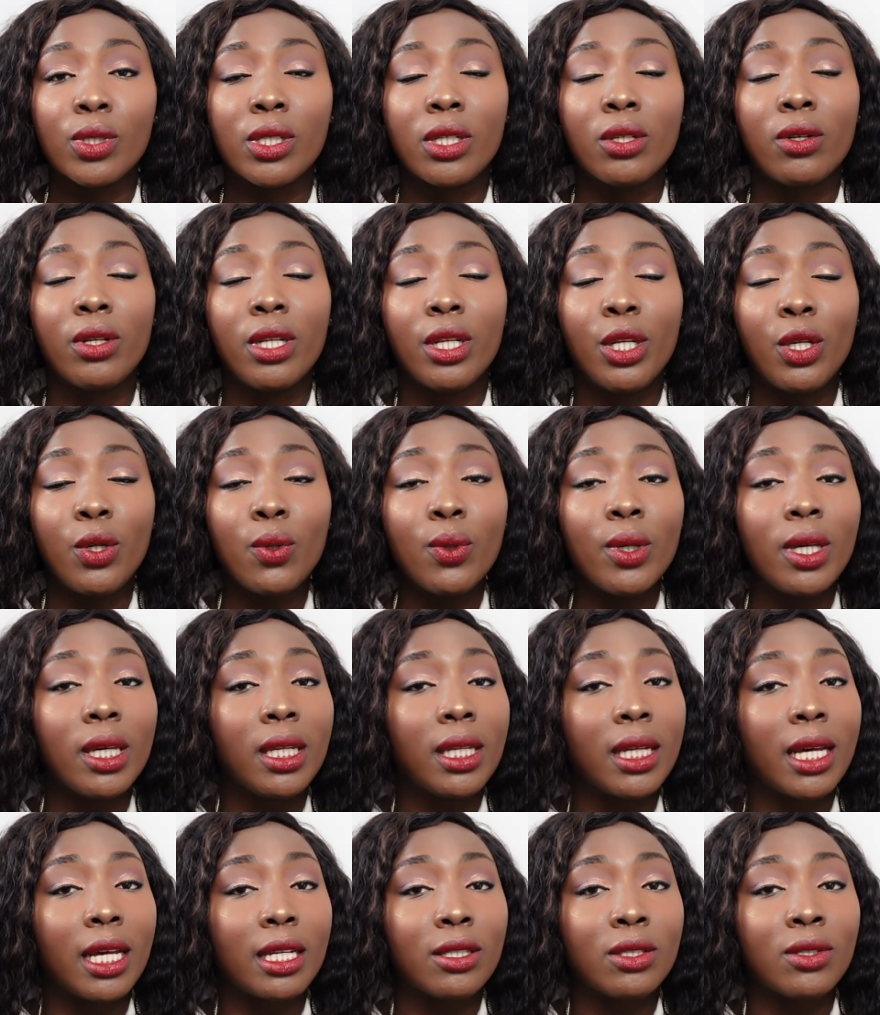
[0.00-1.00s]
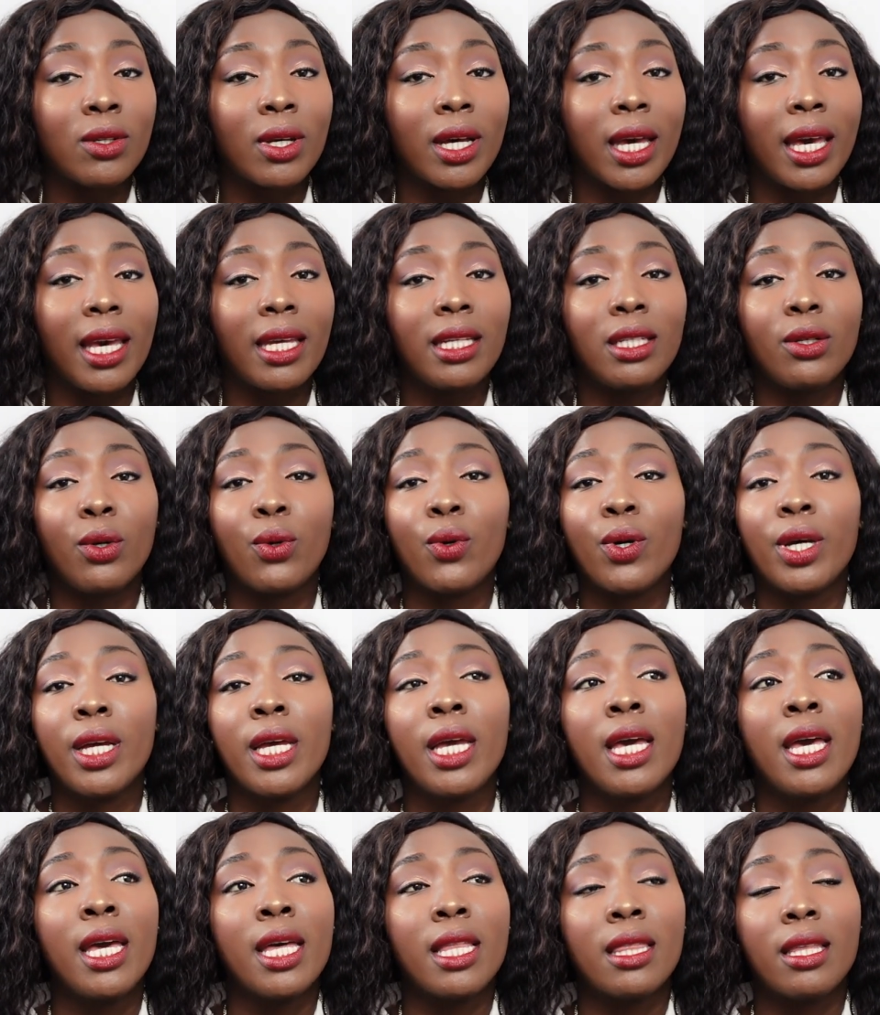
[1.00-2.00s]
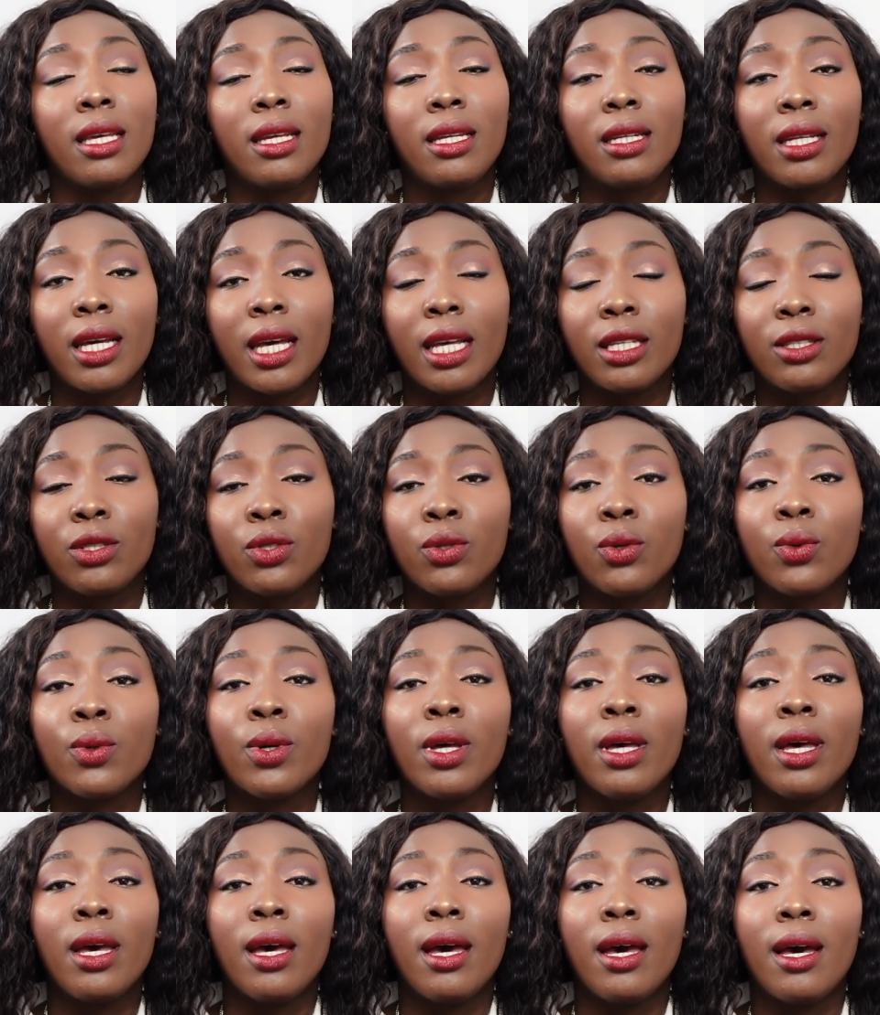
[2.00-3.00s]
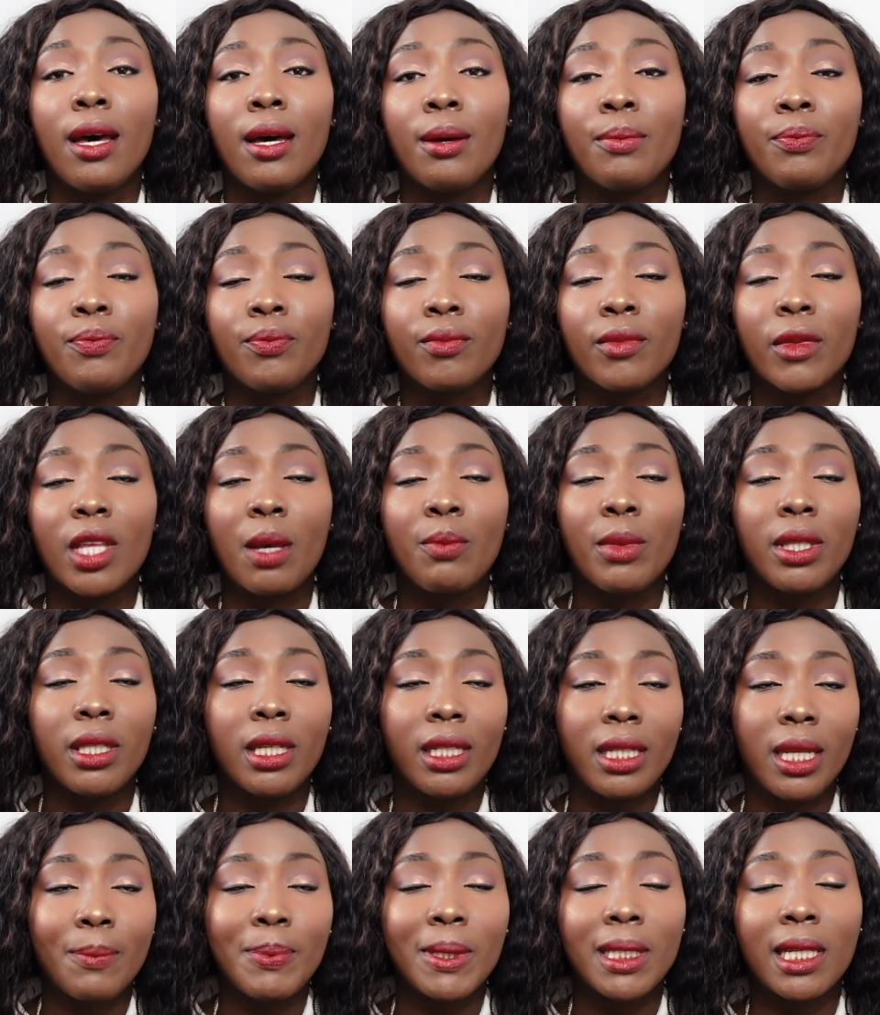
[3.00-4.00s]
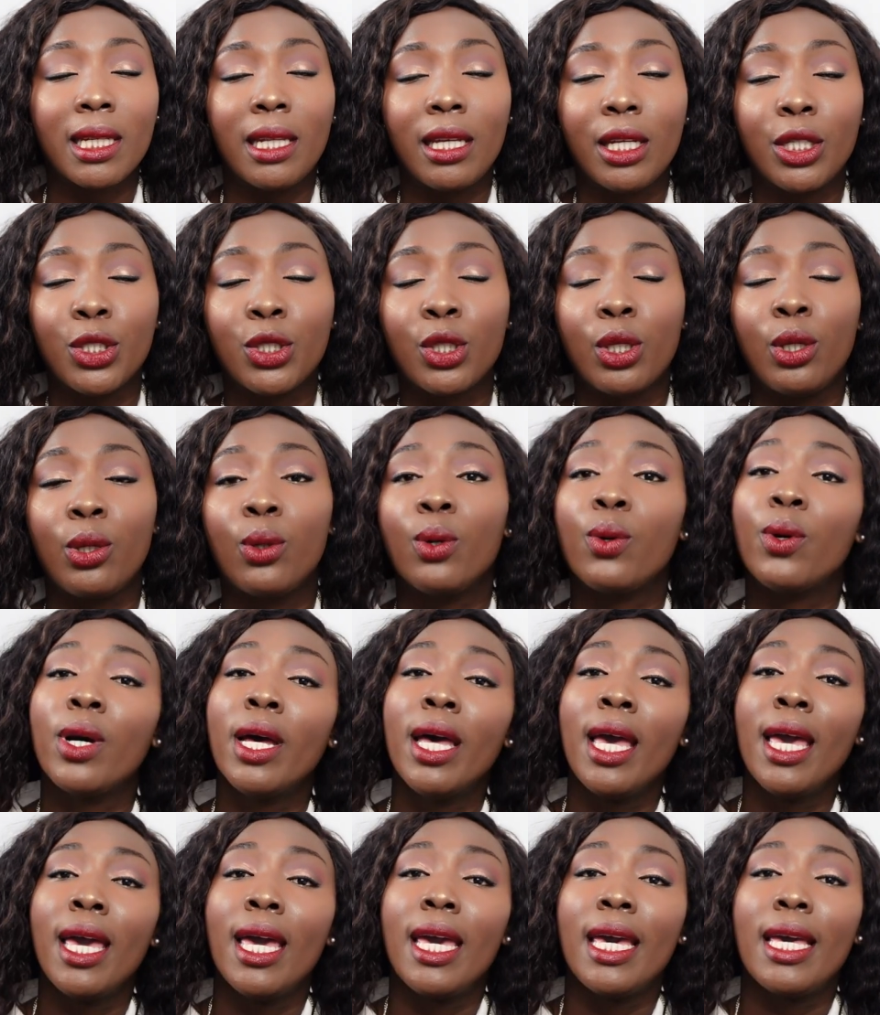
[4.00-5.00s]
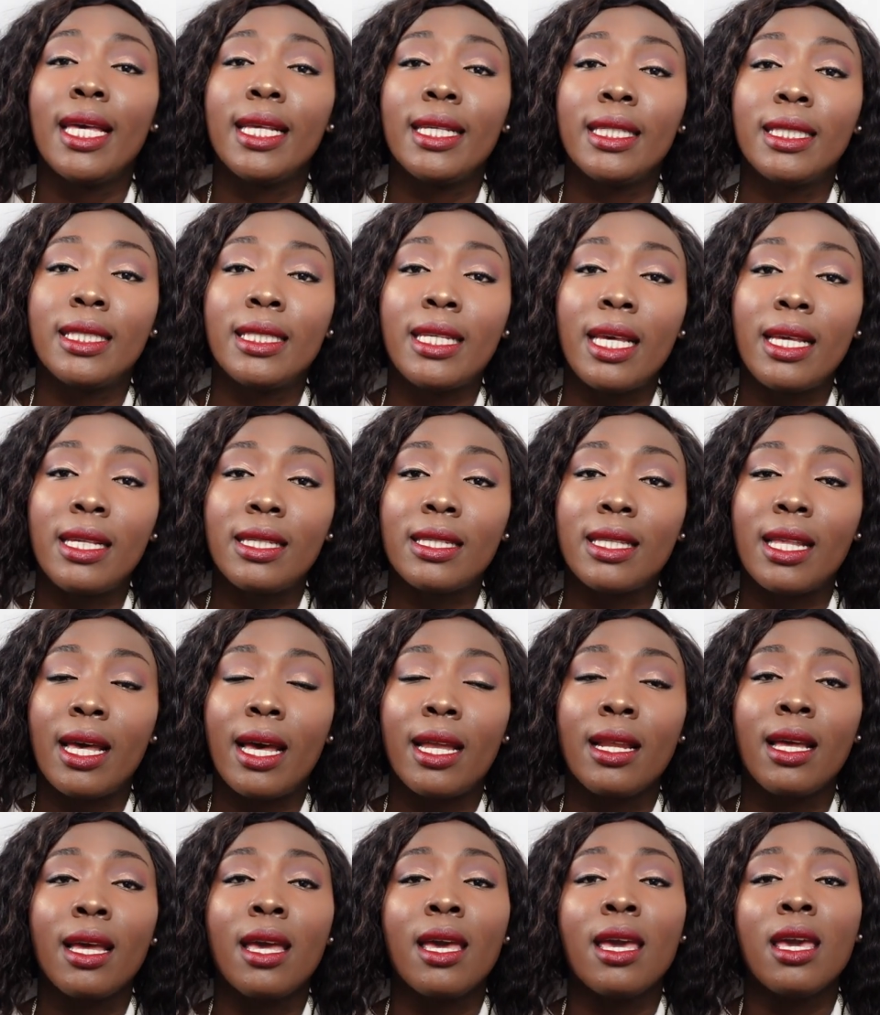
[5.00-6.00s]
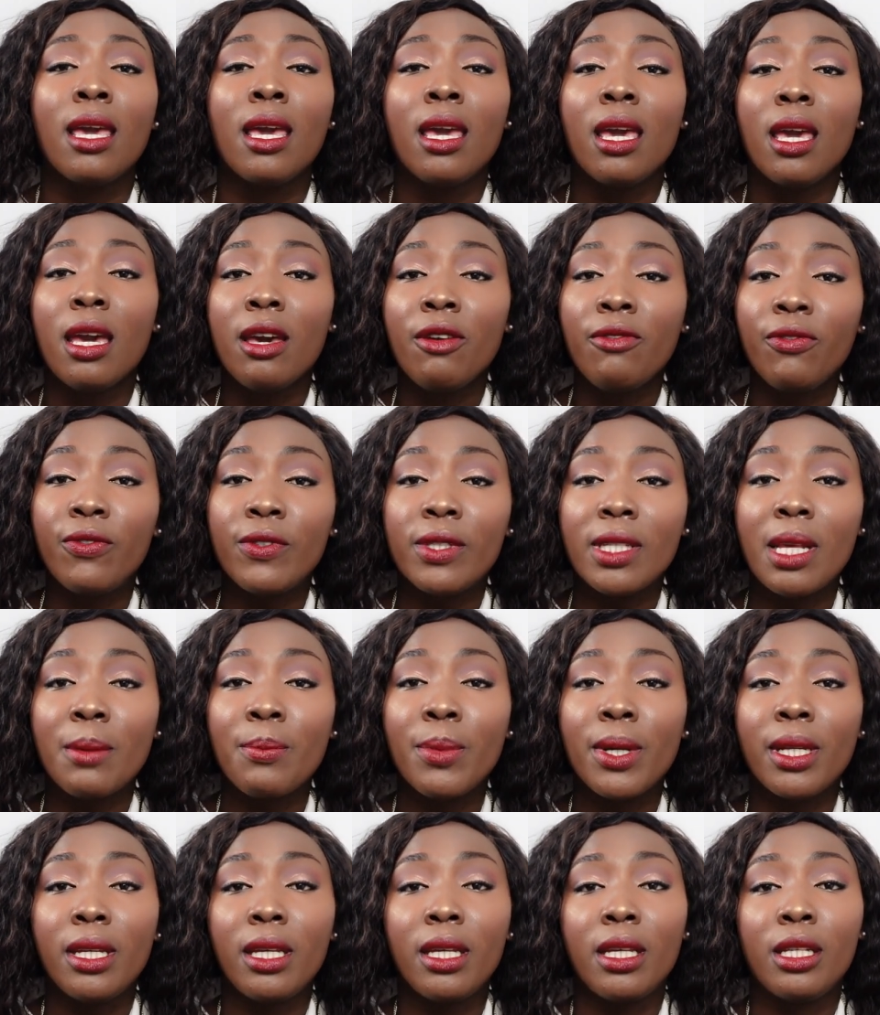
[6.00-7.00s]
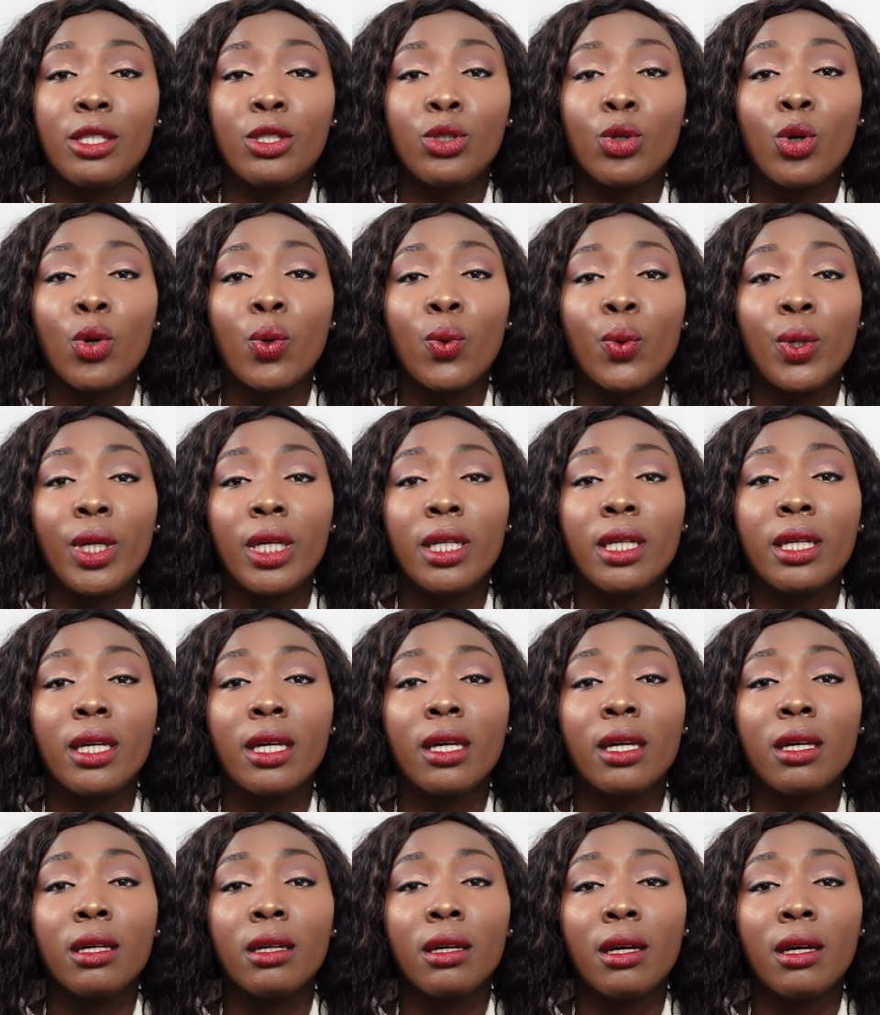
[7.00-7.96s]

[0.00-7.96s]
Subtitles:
So the new inkasso recht, or the inkasso, the debt collection law, it says that if somebody is owing